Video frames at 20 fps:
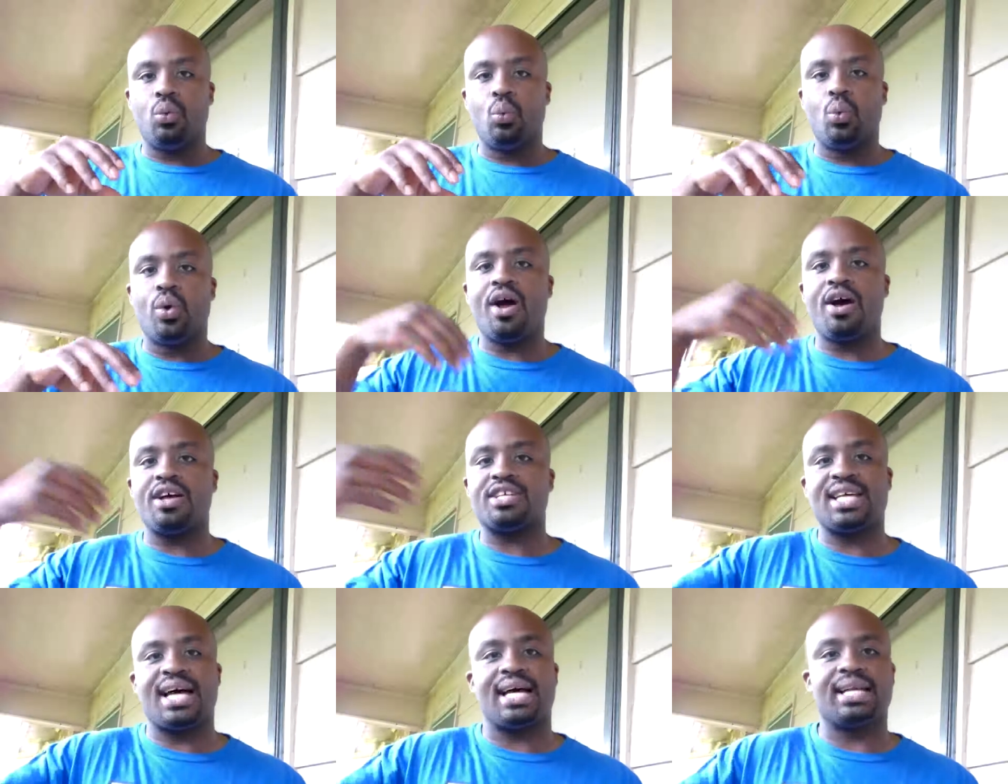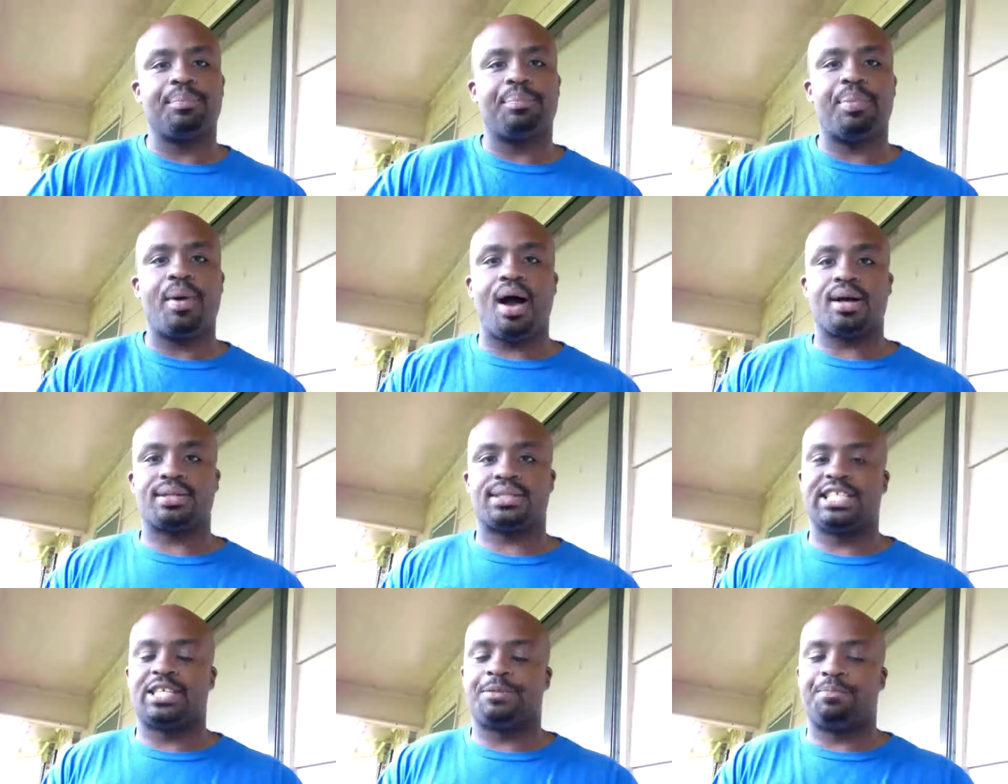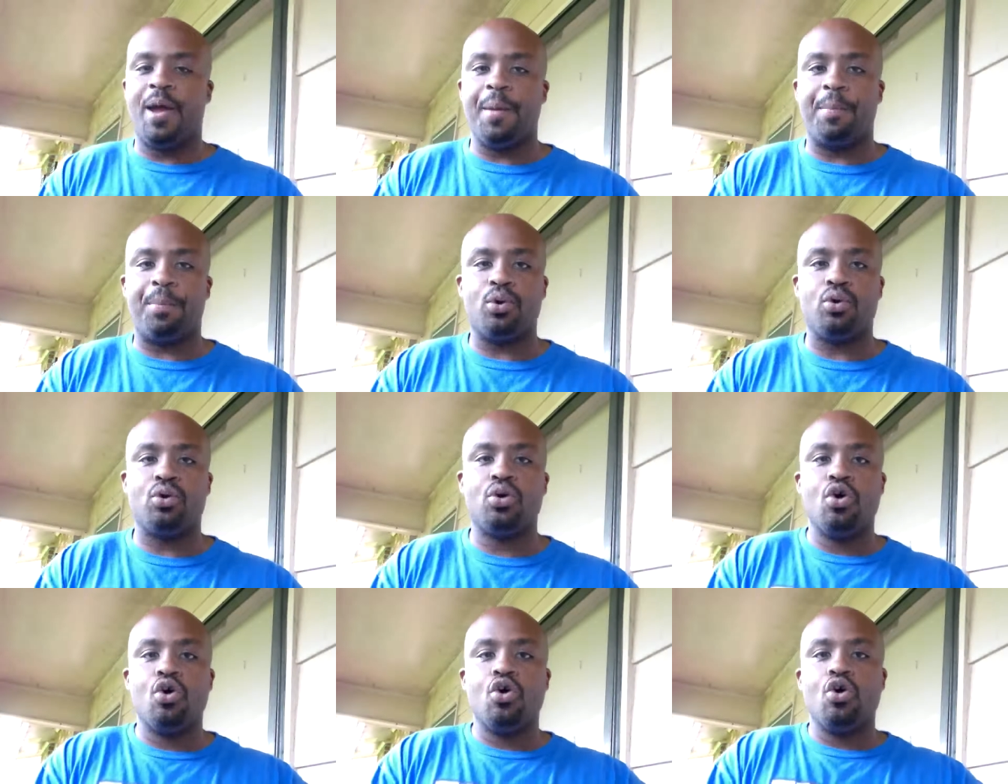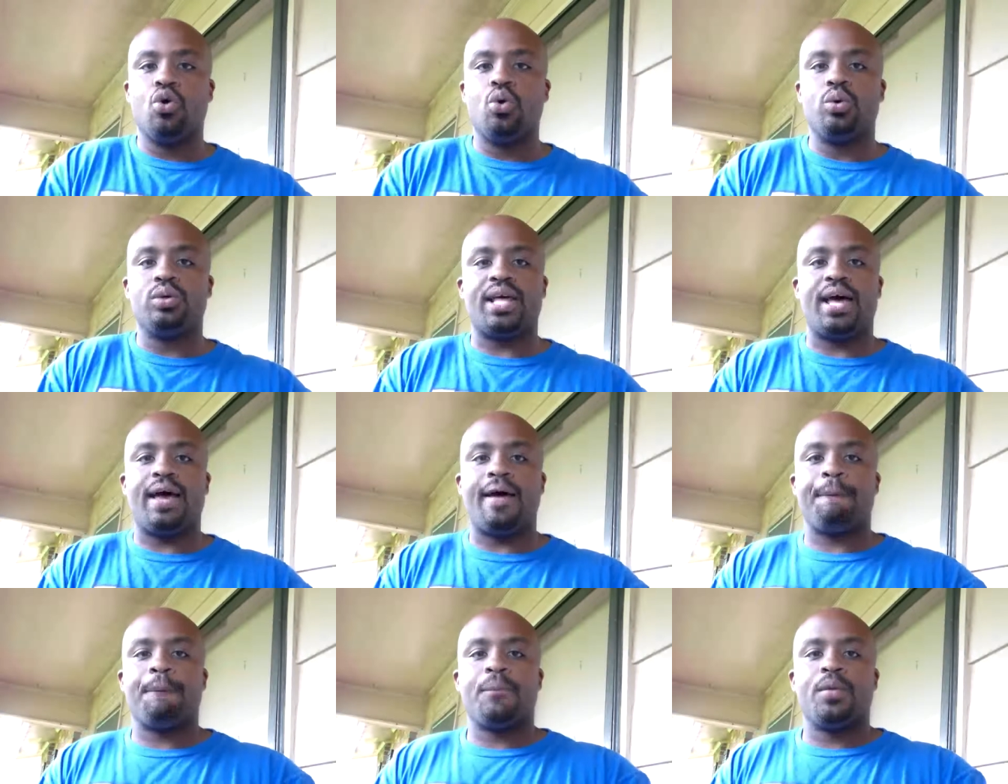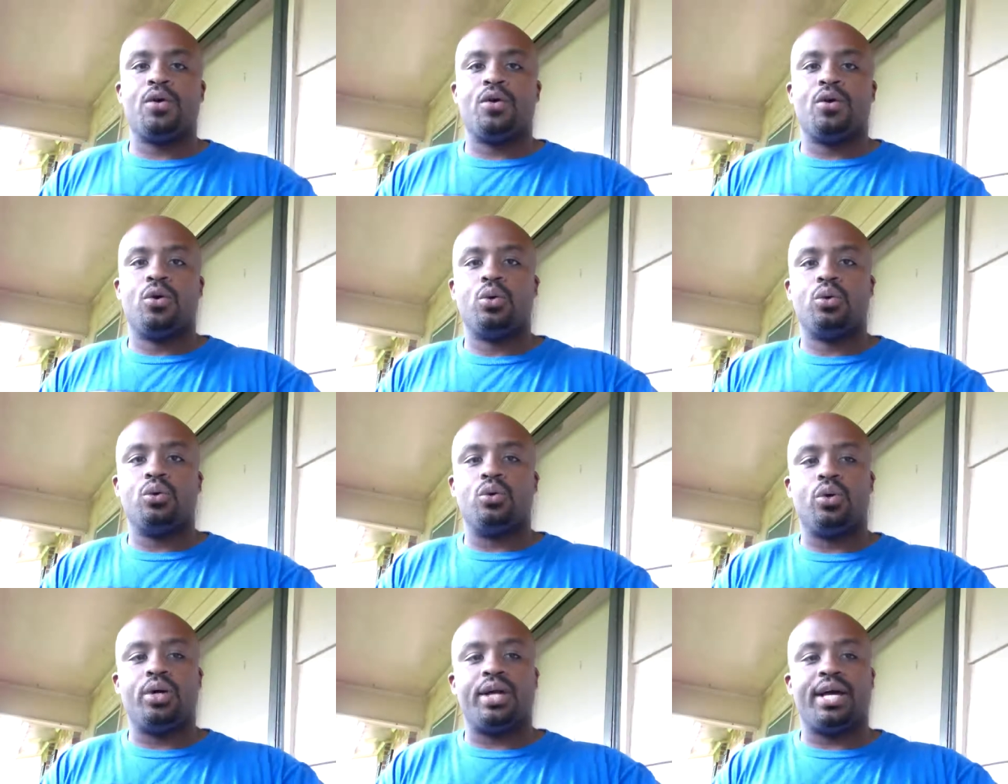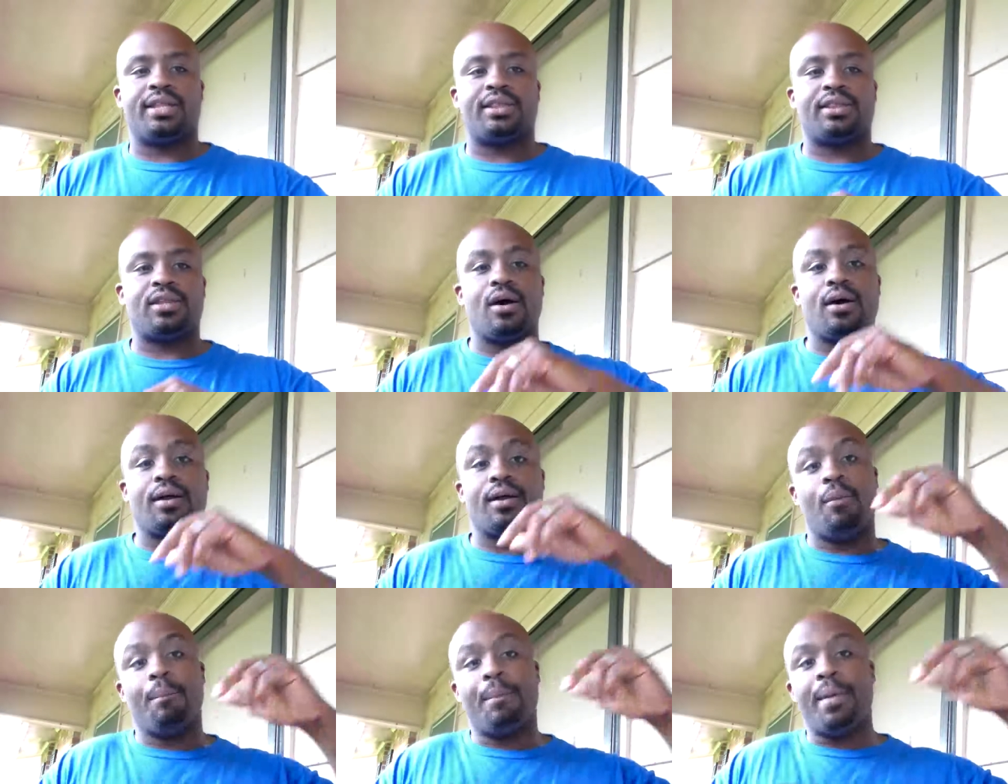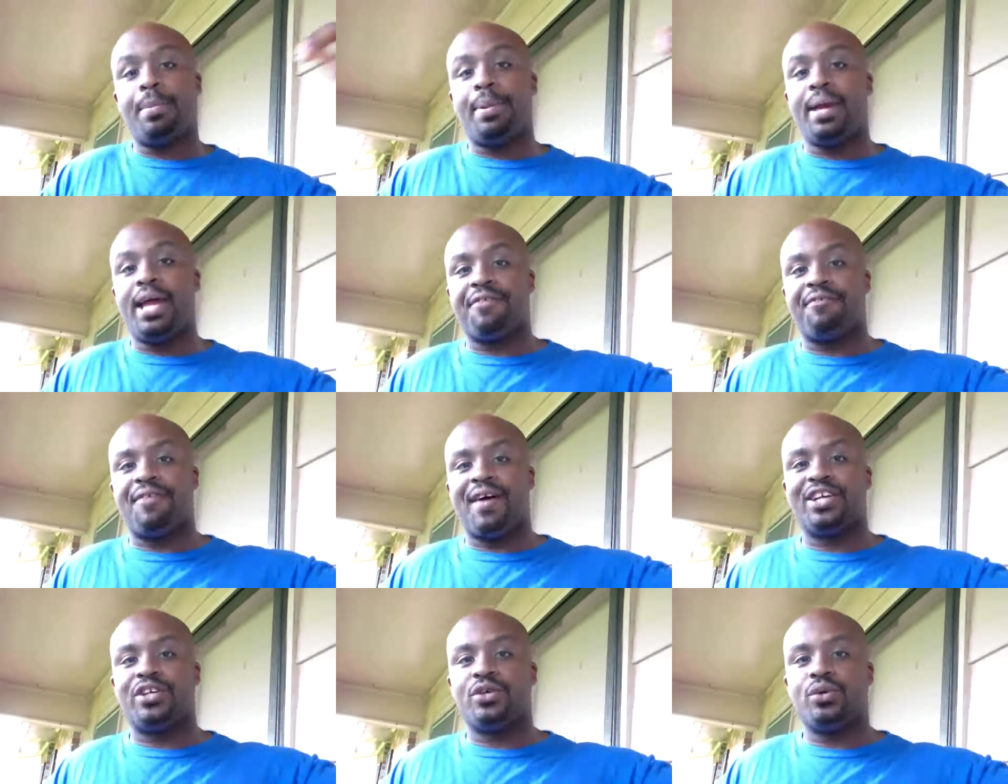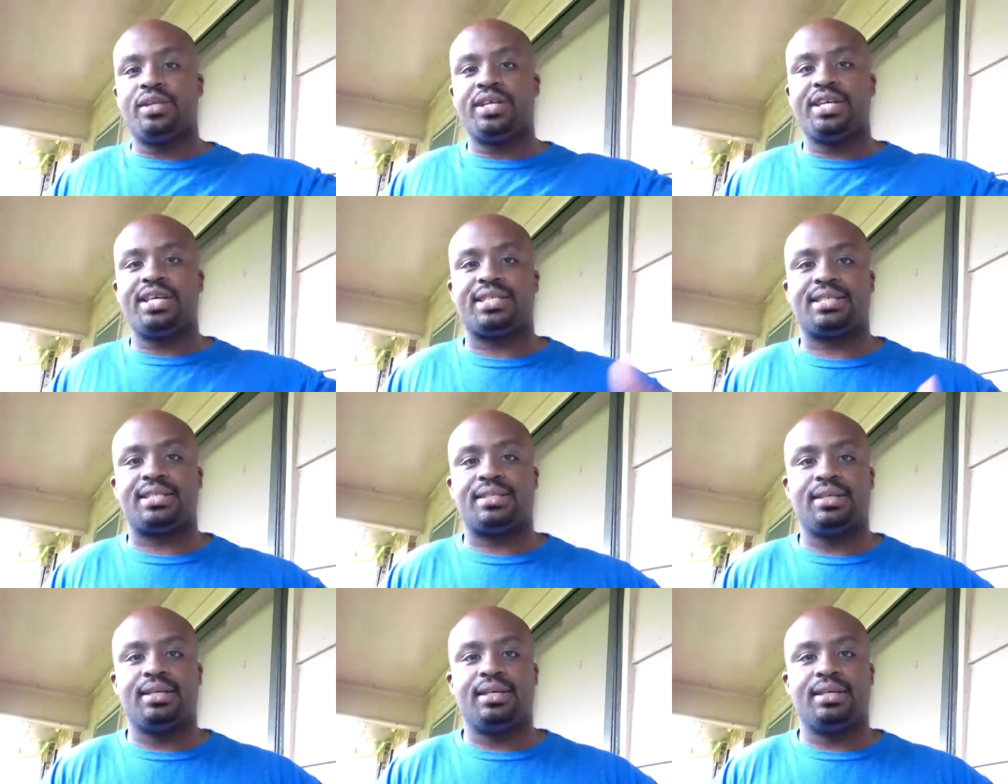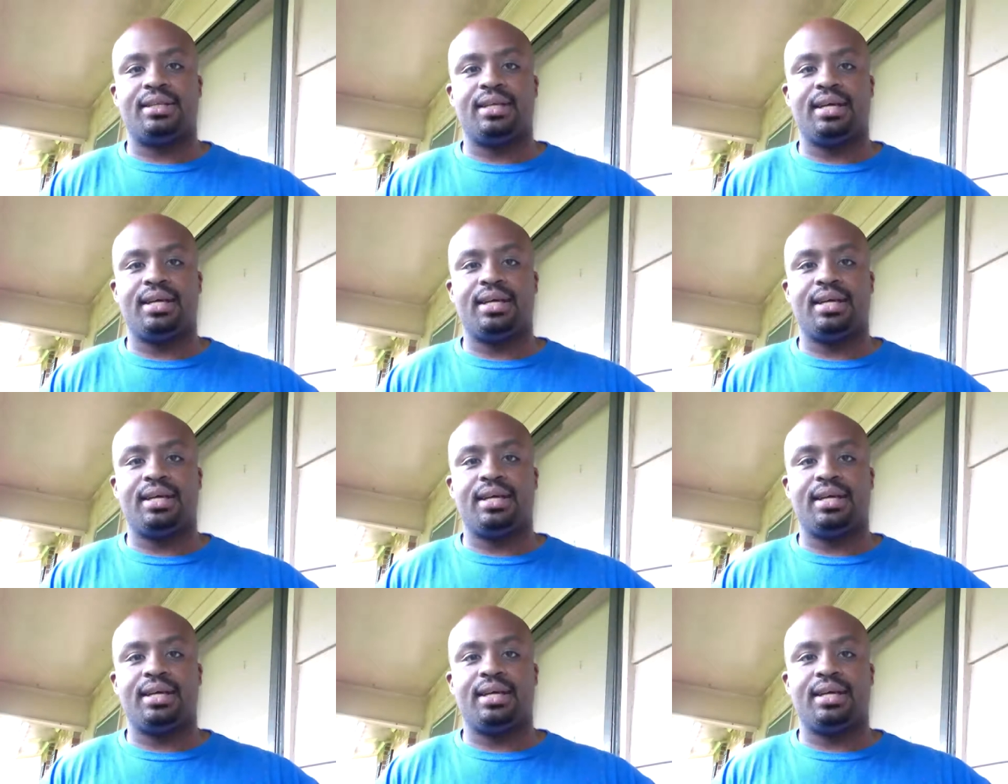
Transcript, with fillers: went outside the box. It's people who that who who that thought maybe if I do this,